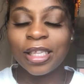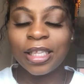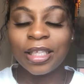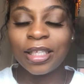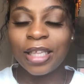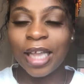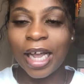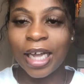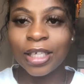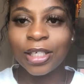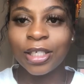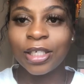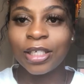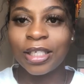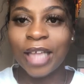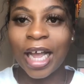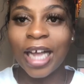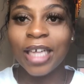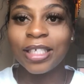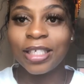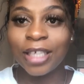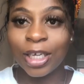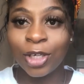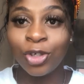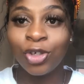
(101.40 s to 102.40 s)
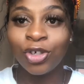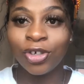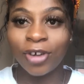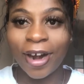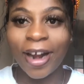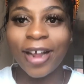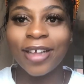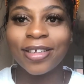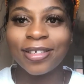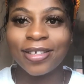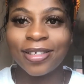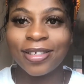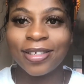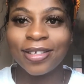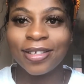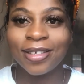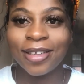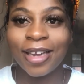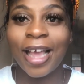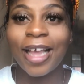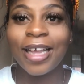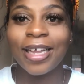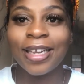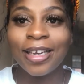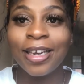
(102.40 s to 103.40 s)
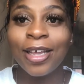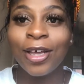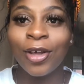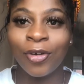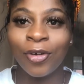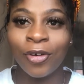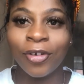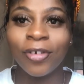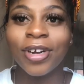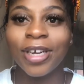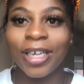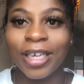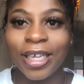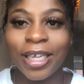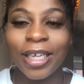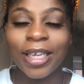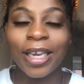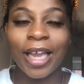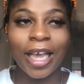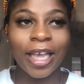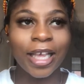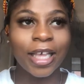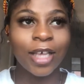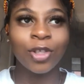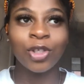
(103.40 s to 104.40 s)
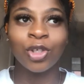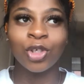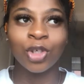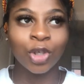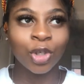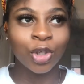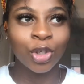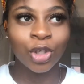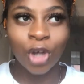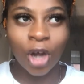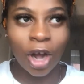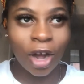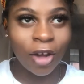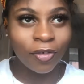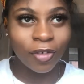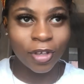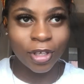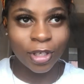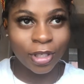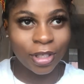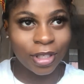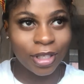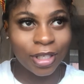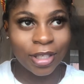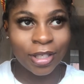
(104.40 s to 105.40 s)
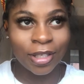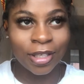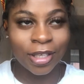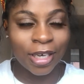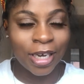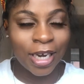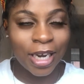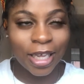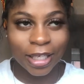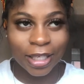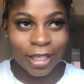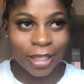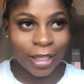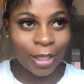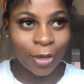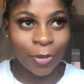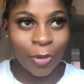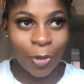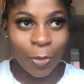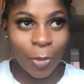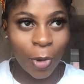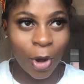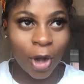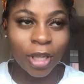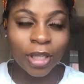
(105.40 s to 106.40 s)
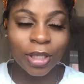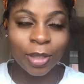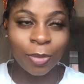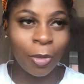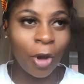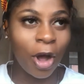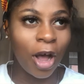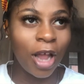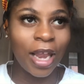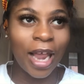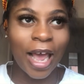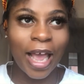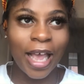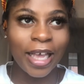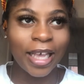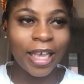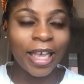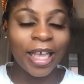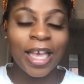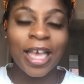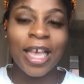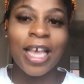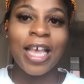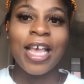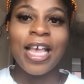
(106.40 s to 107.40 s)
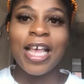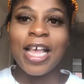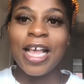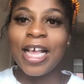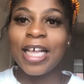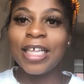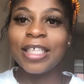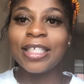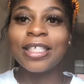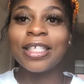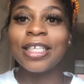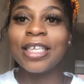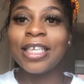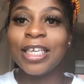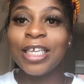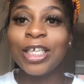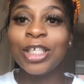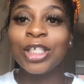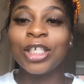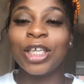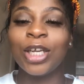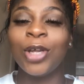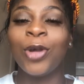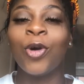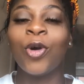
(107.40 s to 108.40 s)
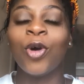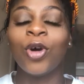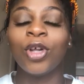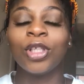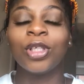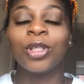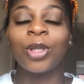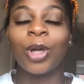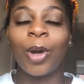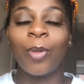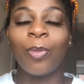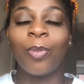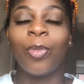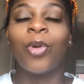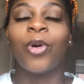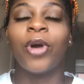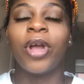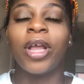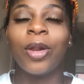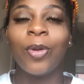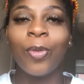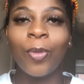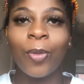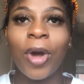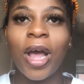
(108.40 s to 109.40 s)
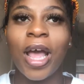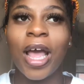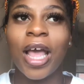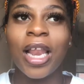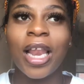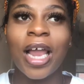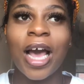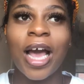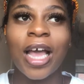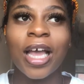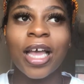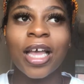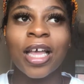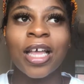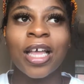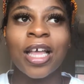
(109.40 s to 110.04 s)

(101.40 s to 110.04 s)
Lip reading: that's a dress, like literally, like it just covers the necessary parts, but like it's literally got to a point where like